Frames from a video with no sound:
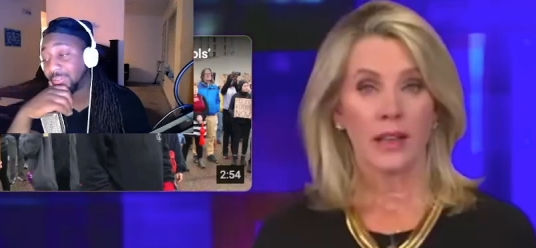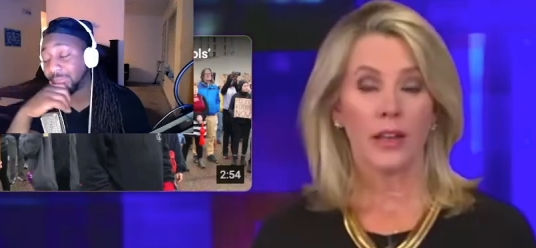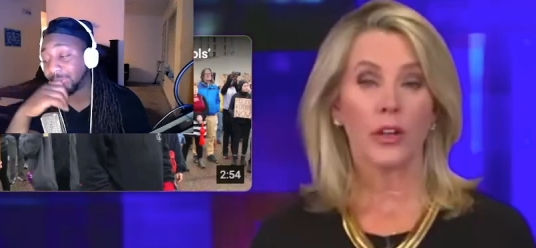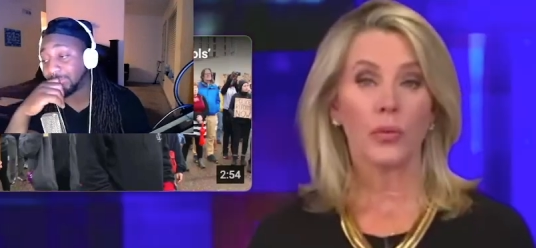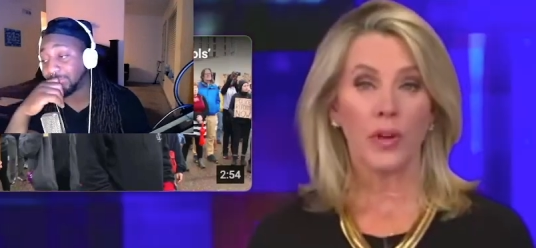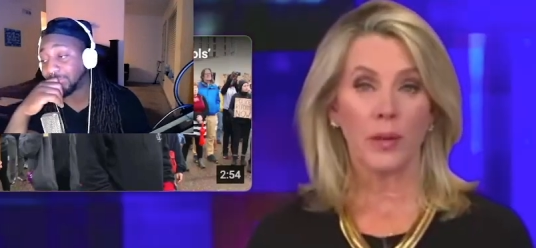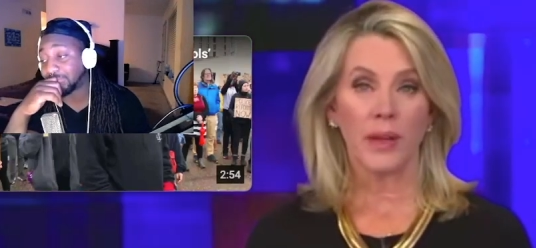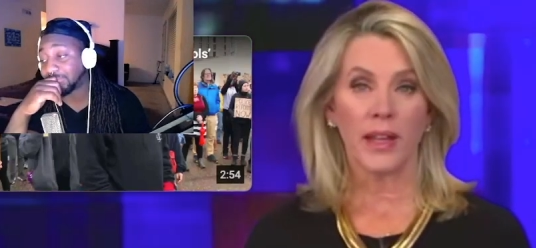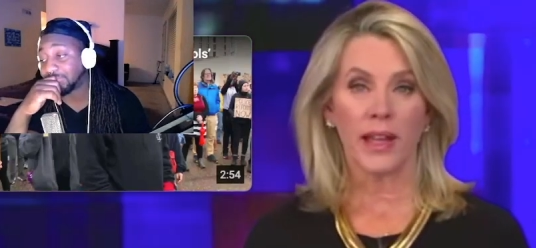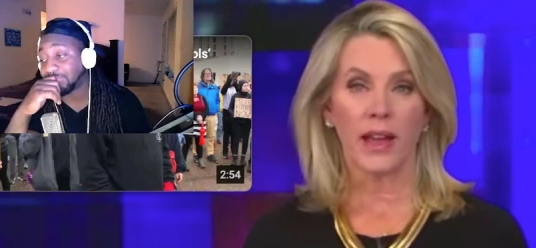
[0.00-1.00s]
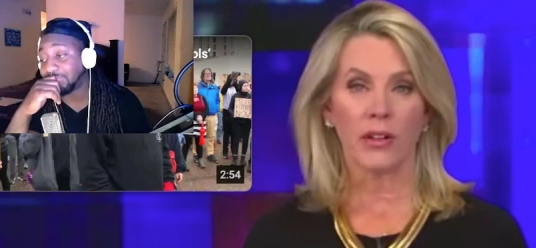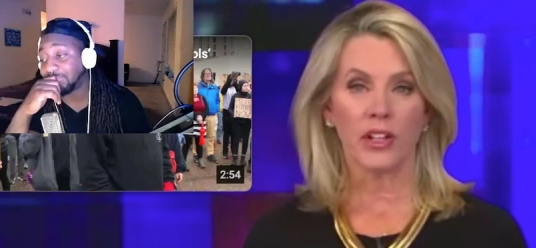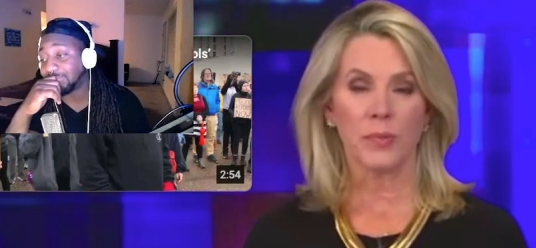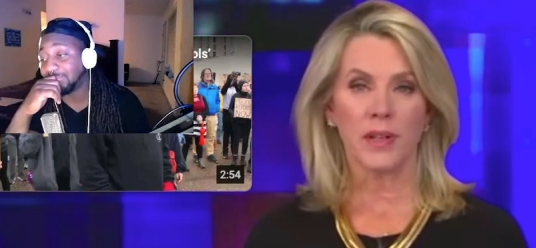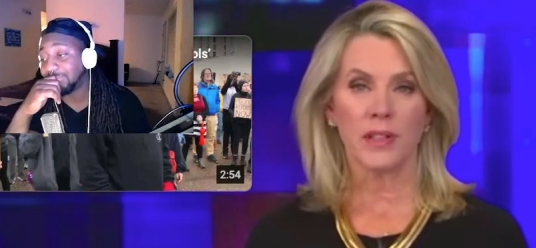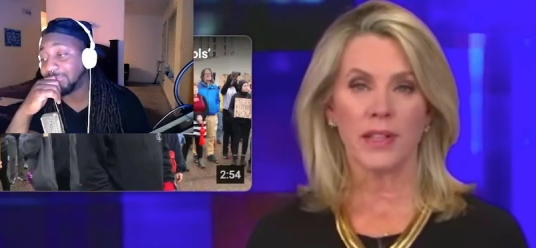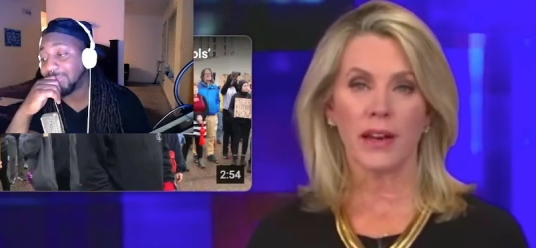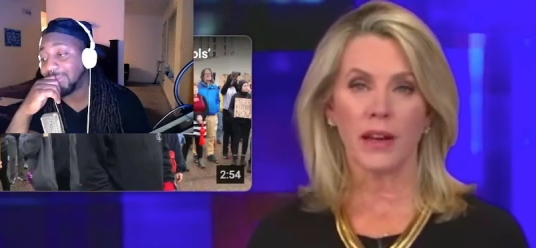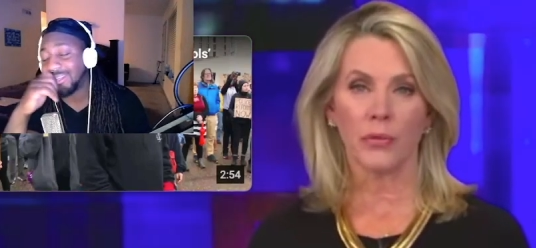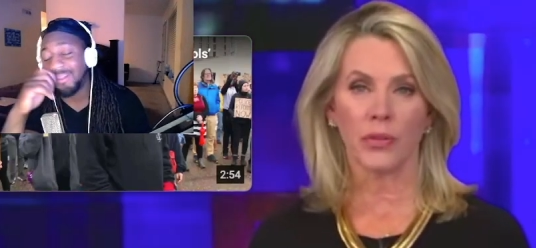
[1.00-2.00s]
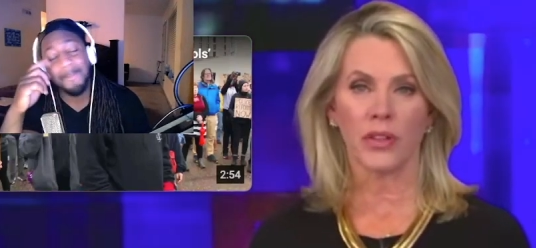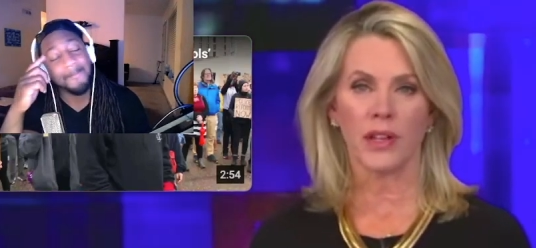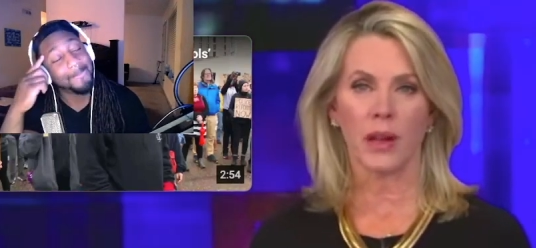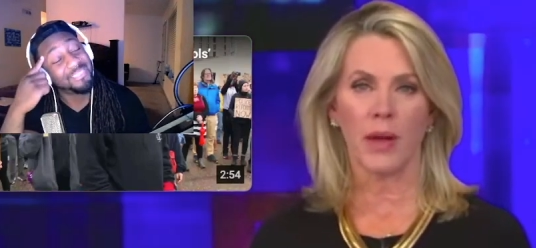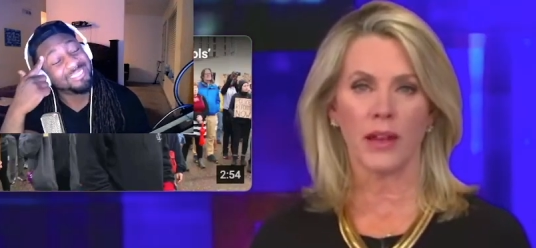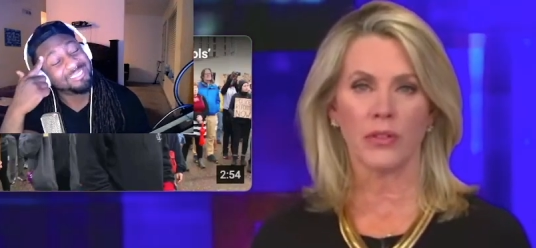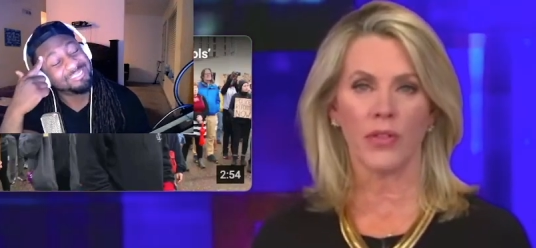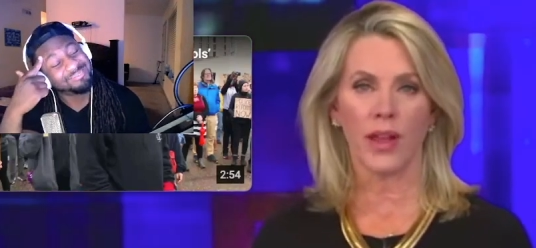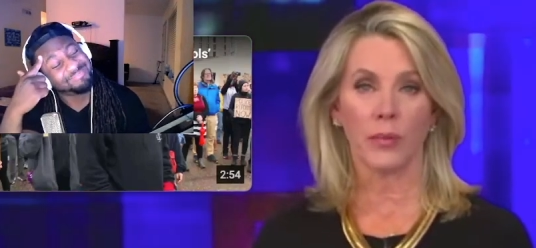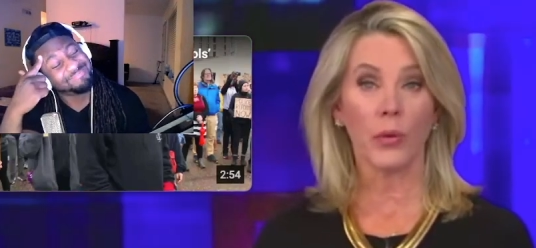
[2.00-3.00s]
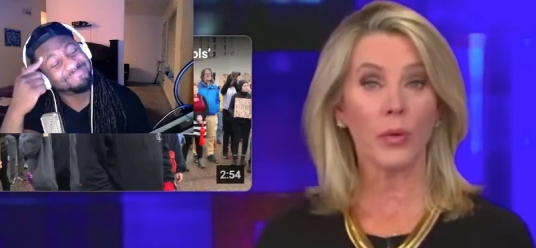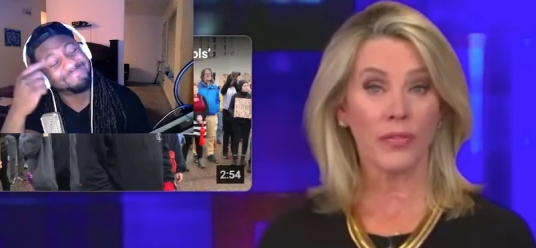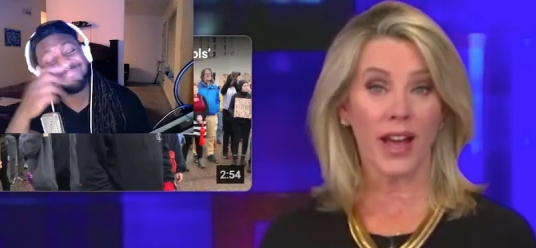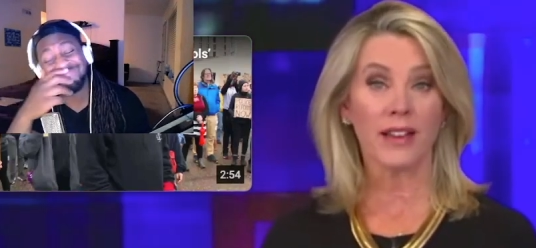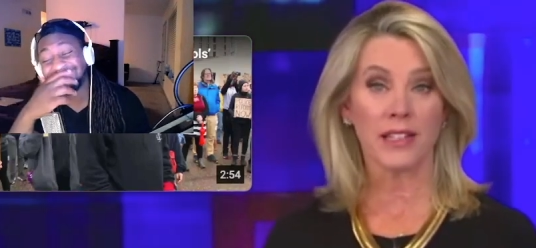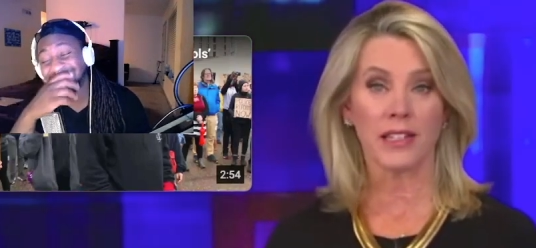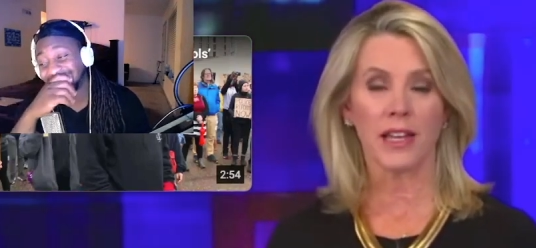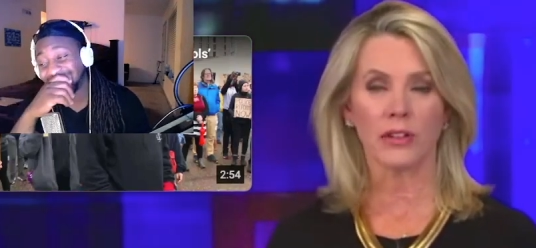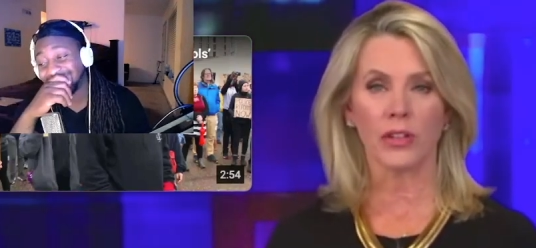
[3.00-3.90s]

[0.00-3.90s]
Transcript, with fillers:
Speaker 1: A GoFundMe account has been set up for the dead man's family. We've got details